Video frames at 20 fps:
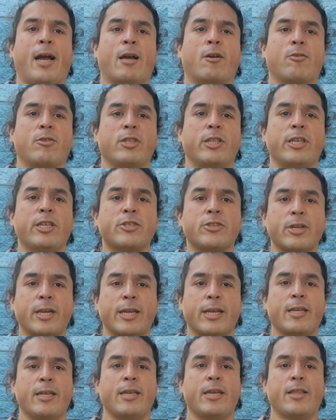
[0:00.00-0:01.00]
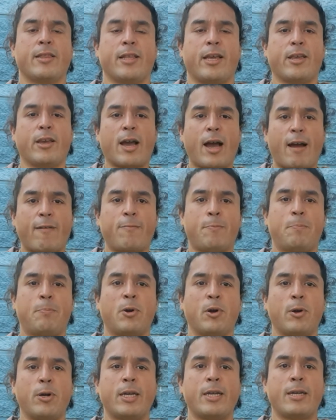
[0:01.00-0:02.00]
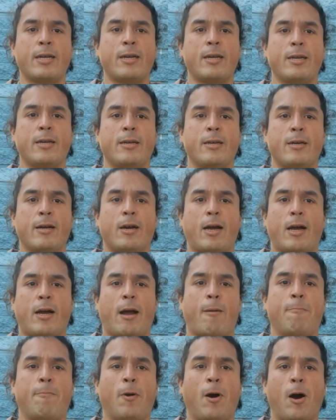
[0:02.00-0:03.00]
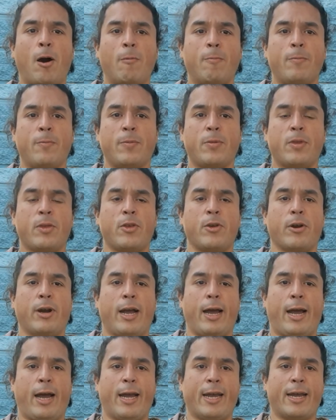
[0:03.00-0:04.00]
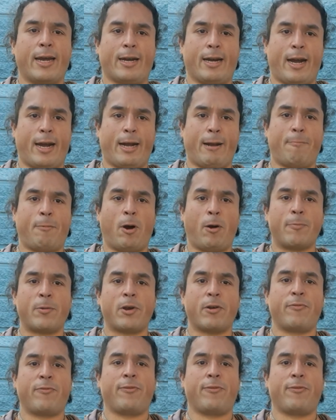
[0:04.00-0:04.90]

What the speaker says: and conditioning that you have put above your anger and above your